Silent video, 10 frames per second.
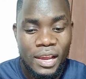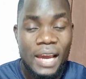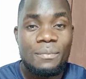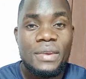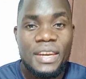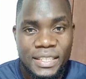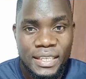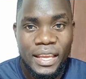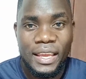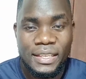
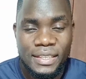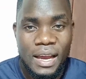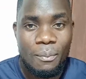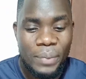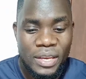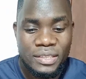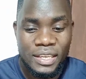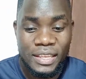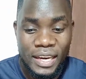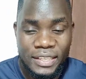culminating his campaigns
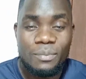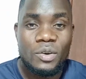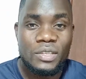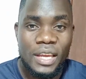in the larger Mount